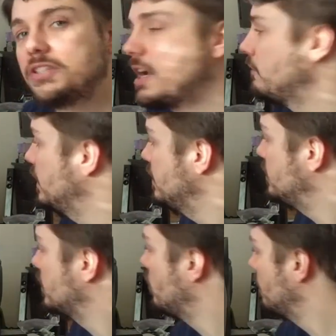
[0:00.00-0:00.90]
I just got
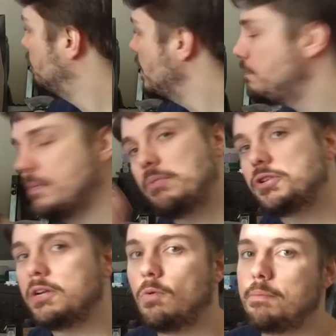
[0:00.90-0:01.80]
really used to going bloop,
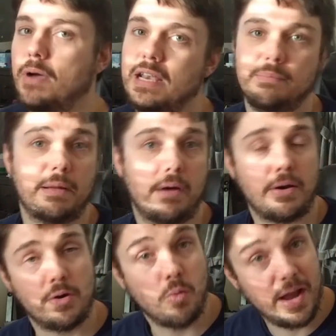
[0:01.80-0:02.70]
pushing one button and my
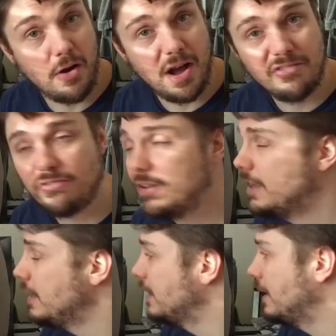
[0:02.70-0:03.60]
monitor went off.